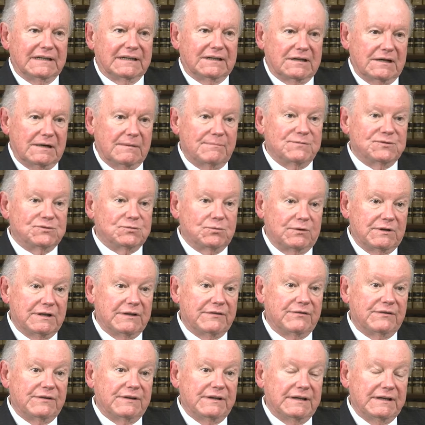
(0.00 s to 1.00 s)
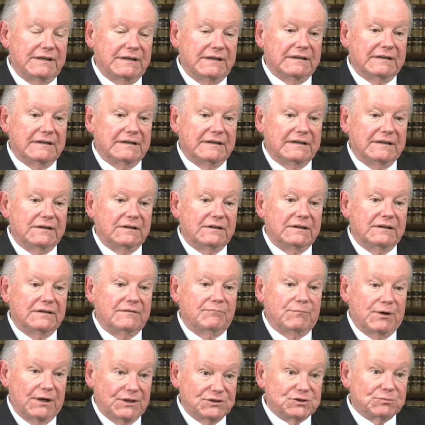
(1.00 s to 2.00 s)
comes within the
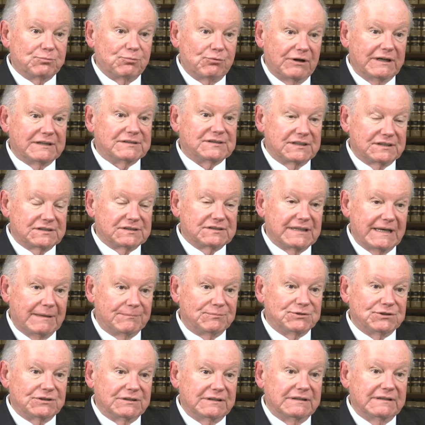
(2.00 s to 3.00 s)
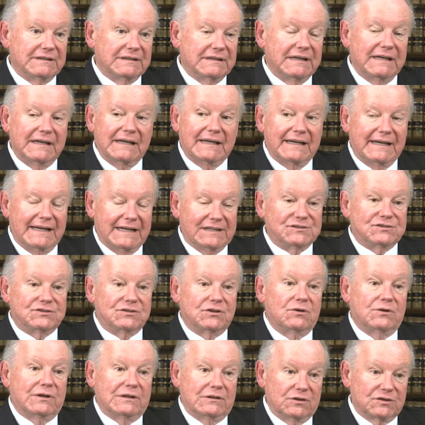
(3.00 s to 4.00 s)
punch press exception, and
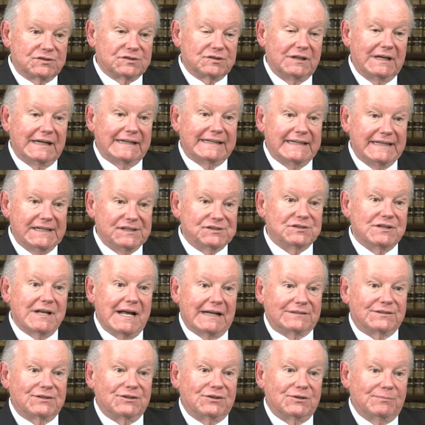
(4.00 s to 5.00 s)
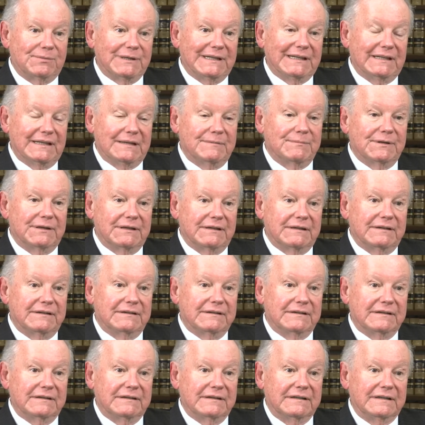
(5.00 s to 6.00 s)
so it looks like he's not going to be
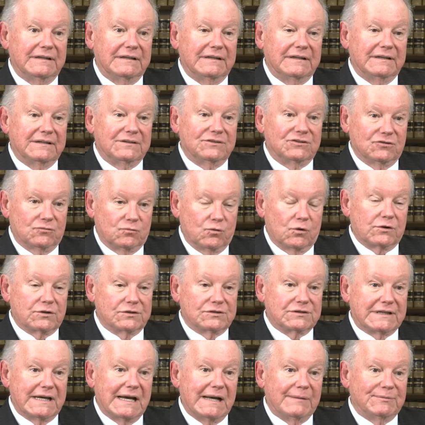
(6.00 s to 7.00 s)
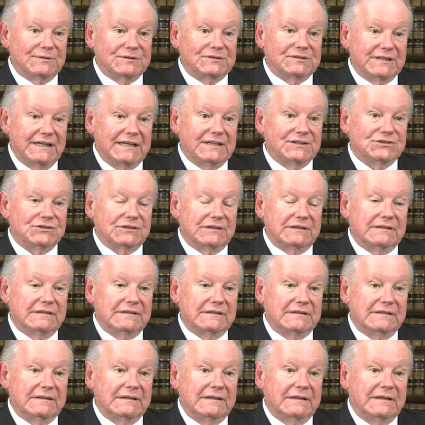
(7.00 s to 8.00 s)
limited to workers'
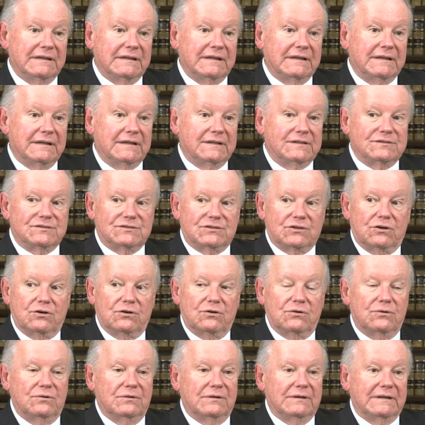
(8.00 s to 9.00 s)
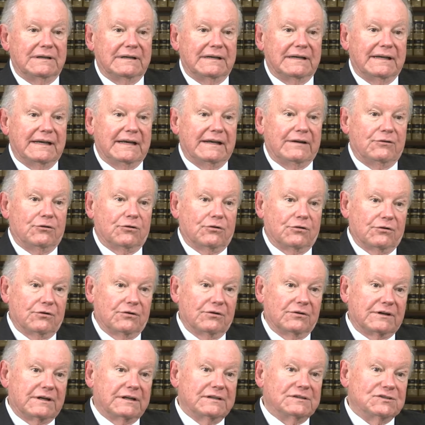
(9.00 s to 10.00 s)
compensation. So, and
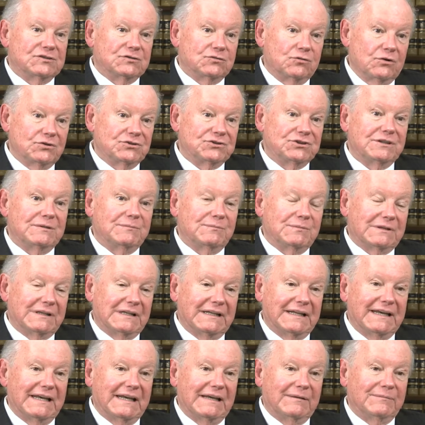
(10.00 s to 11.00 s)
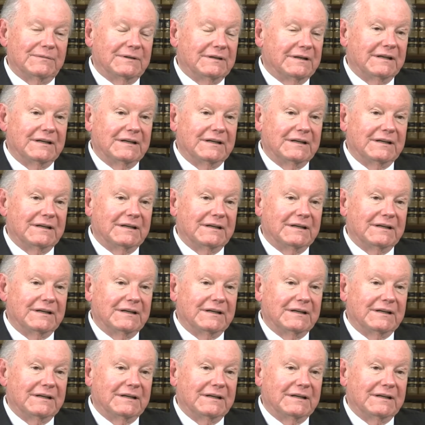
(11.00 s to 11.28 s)
her consortium claim